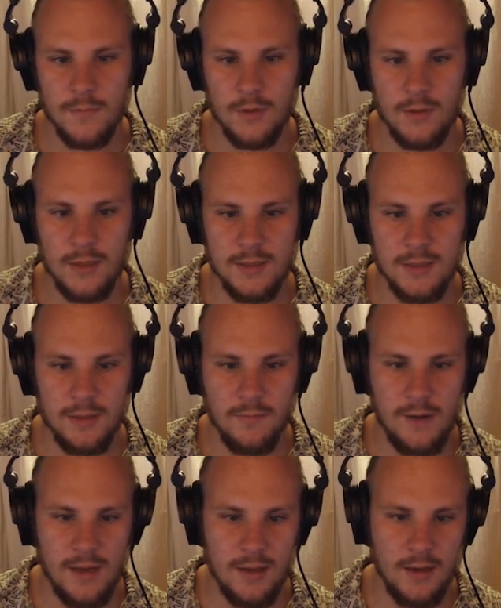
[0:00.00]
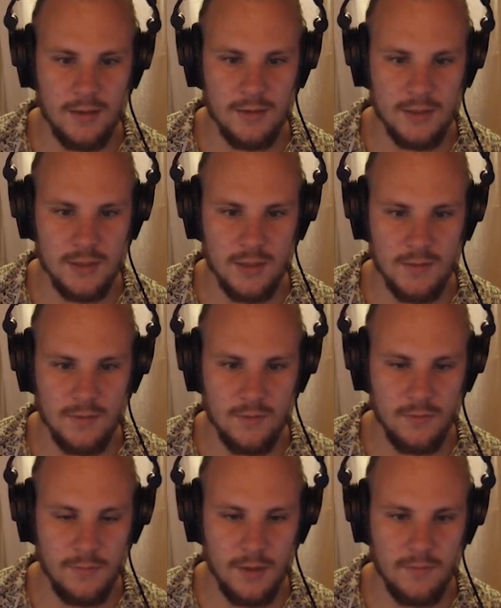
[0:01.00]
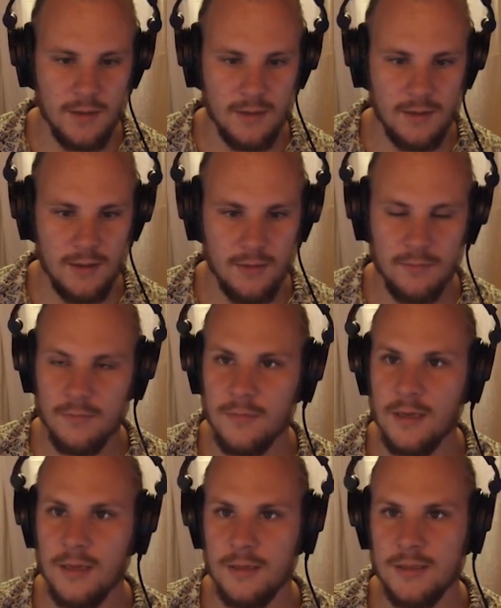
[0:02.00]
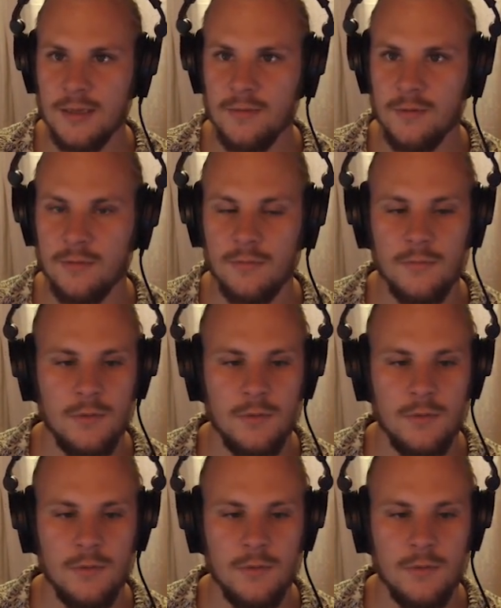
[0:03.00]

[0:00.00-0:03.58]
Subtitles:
You can see a red line starting to appear right there in the center.